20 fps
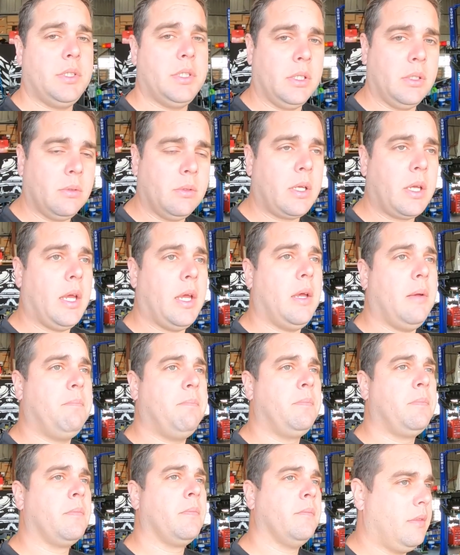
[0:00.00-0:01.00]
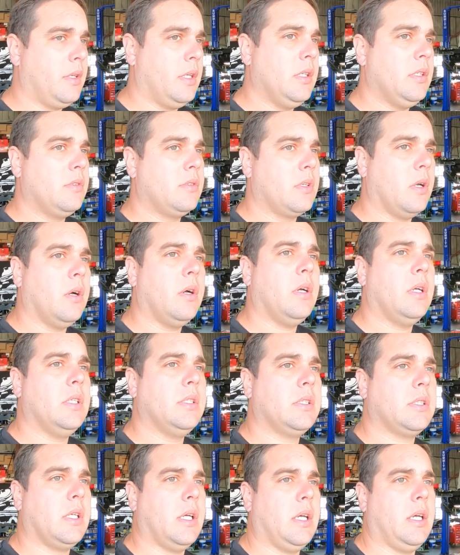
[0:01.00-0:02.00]
single cab. These
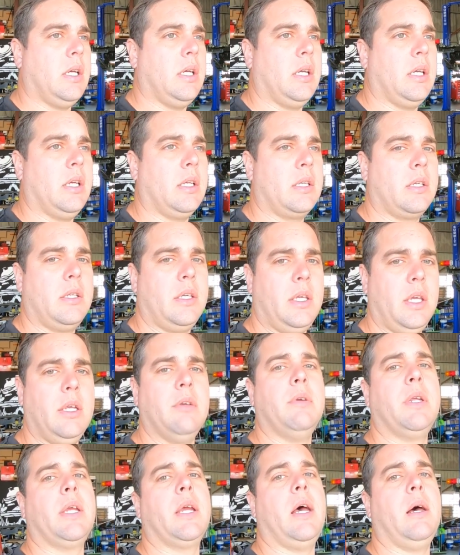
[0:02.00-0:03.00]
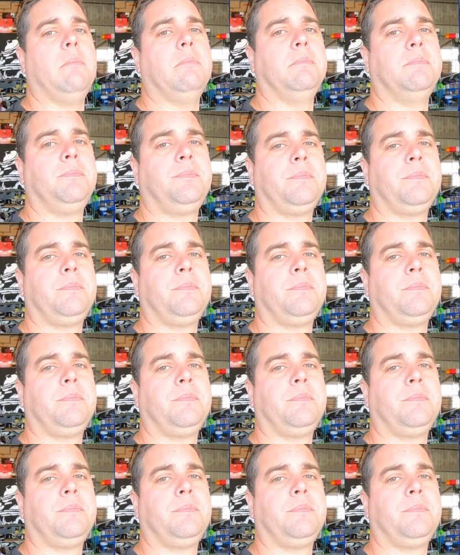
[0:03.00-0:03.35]
guys are gearing up